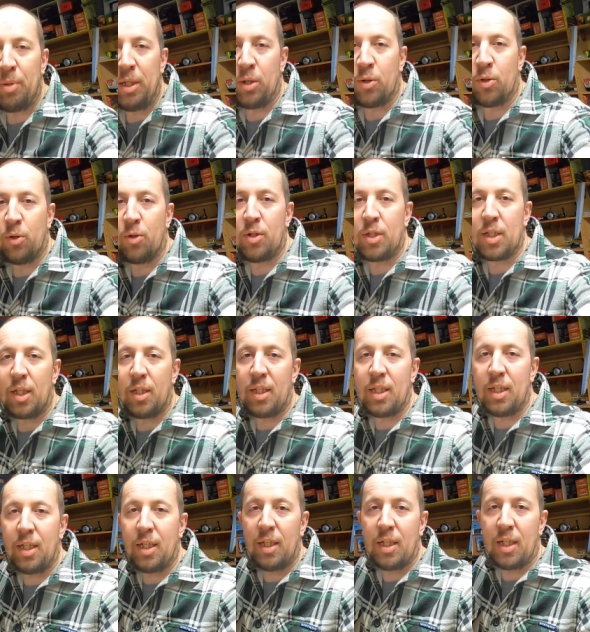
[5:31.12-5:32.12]
because
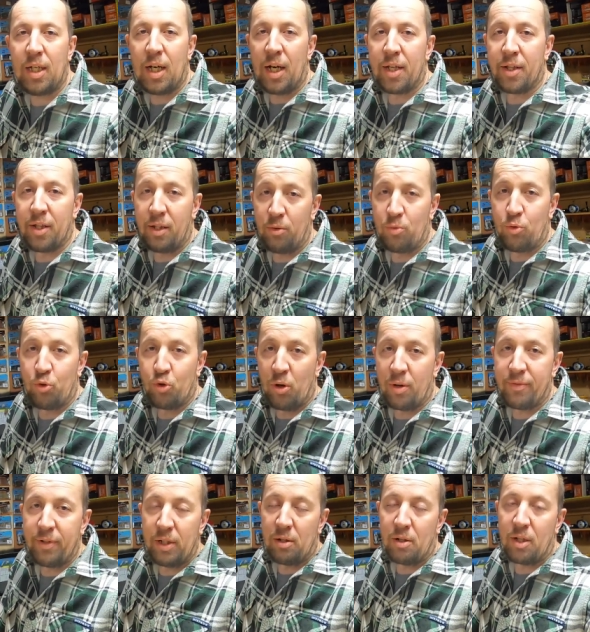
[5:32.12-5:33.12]
the other little
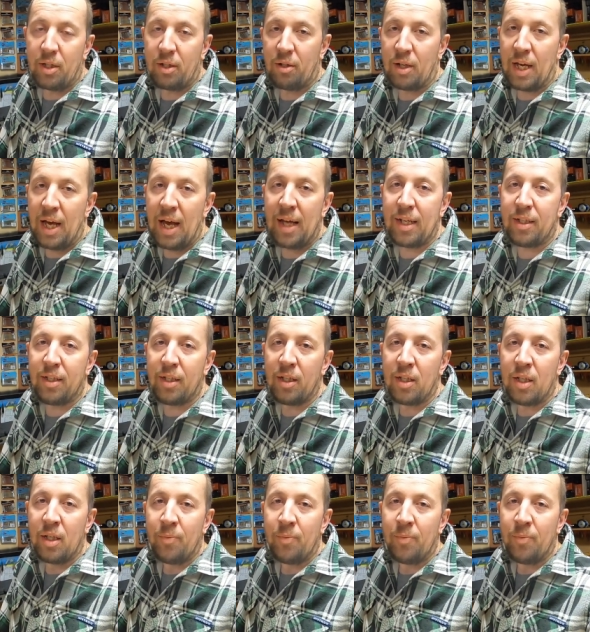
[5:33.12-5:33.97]
driving light that I had,